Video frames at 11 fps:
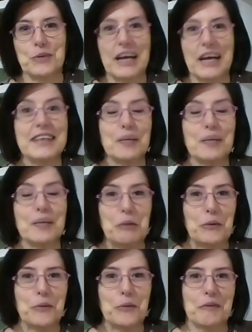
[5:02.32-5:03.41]
light up
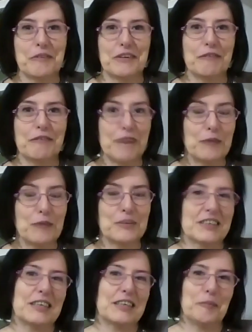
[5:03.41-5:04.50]
blue their
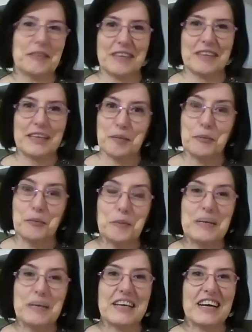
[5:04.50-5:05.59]
fountain in Piazzale
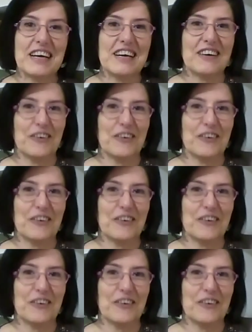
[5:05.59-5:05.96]
Repubblica